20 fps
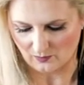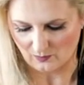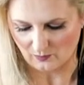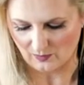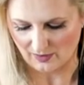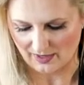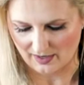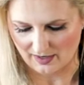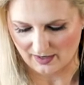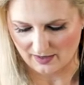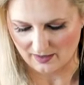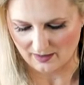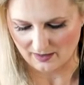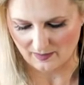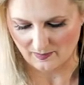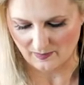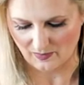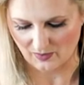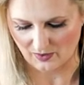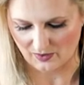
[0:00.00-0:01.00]
We
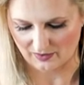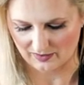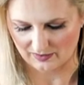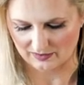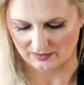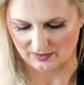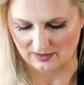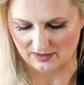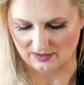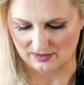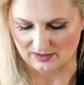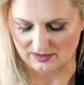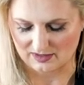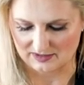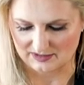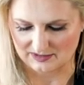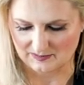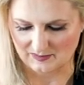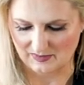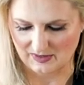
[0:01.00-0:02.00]
put
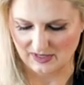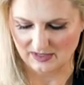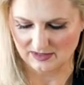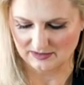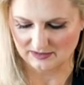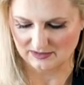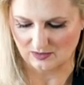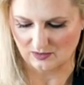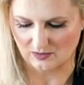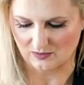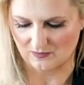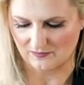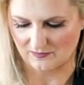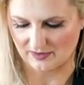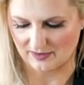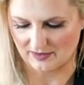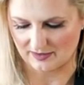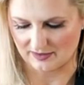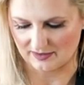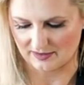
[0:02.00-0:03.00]
this piece
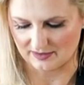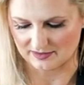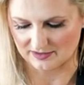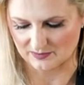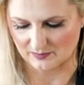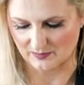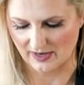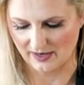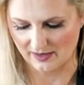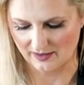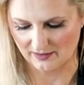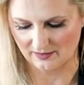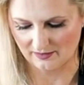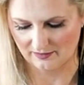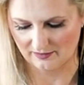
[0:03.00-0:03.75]
over this way.